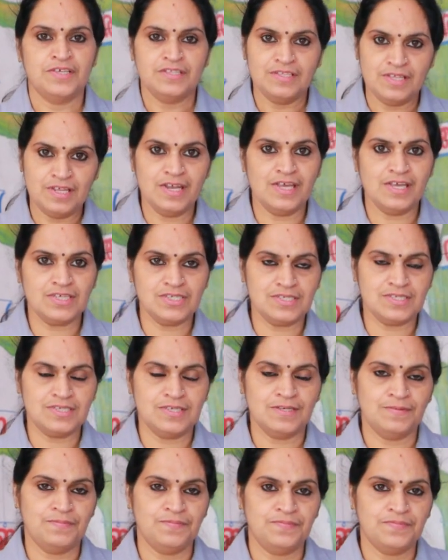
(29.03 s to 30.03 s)
The
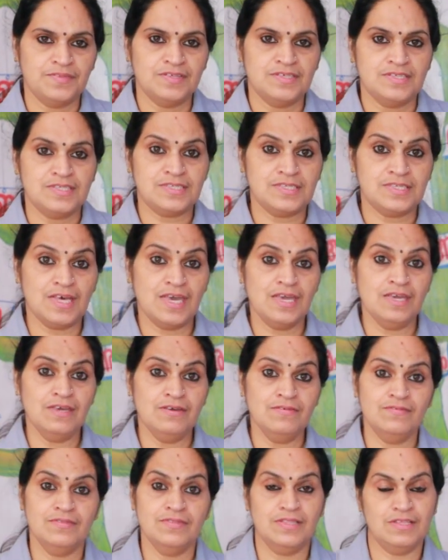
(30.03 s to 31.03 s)
next,
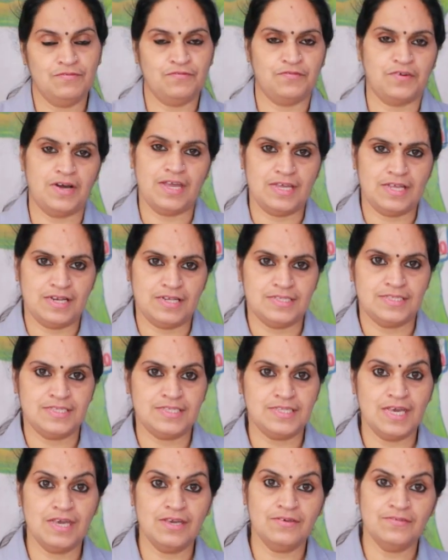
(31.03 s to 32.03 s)
save the file.
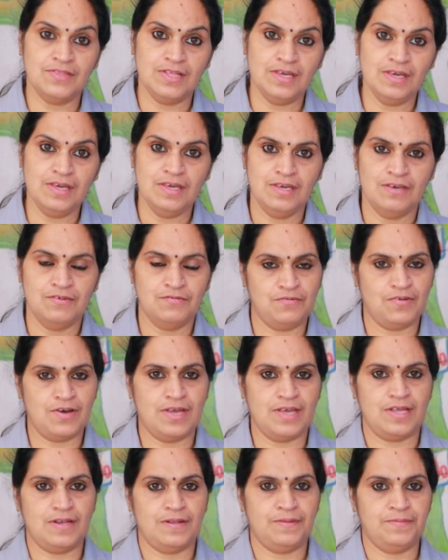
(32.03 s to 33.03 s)
Save the
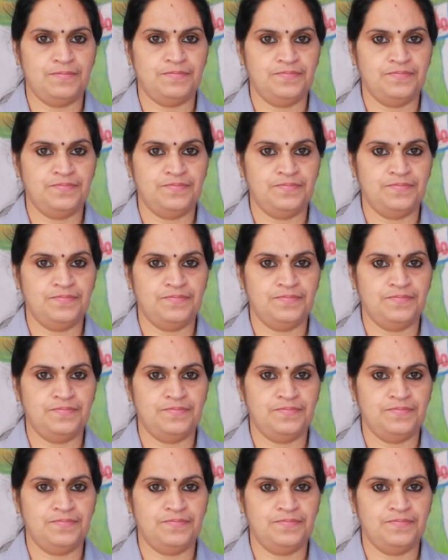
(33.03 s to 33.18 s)
file.